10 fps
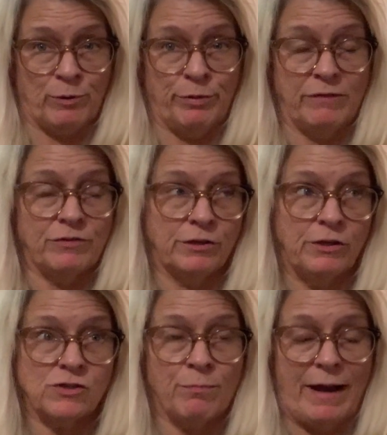But if you're
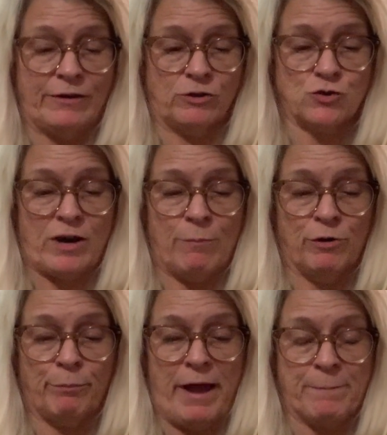used to buying your
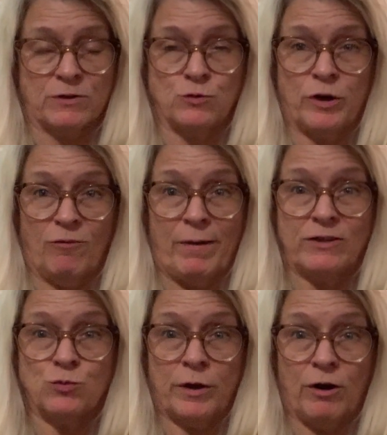scrapbook paper 12 by
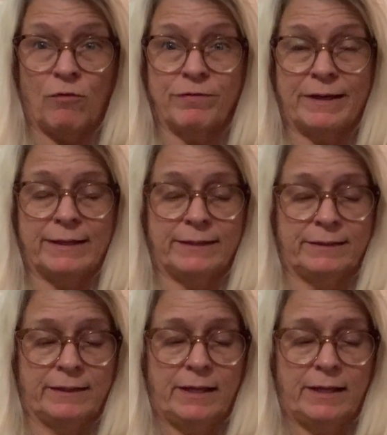12 in